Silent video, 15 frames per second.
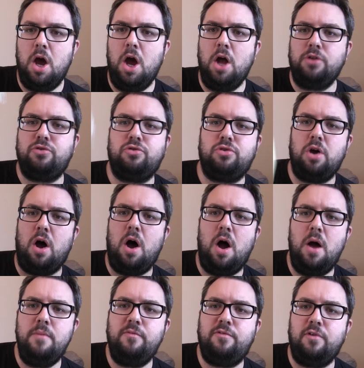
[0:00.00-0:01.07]
It's
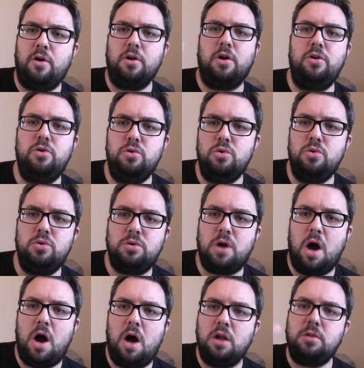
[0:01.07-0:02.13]
time for a
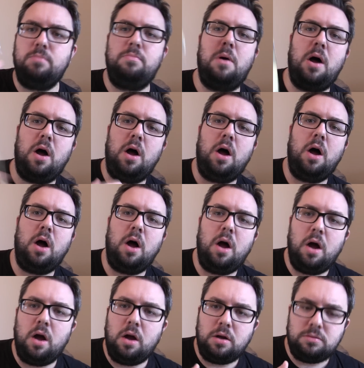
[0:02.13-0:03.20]
Nougat
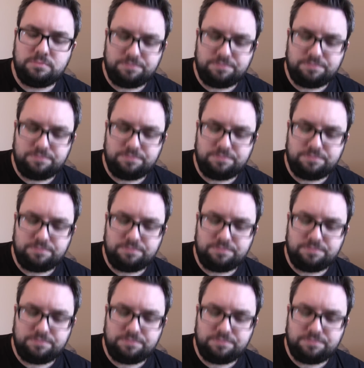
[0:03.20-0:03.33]
bar.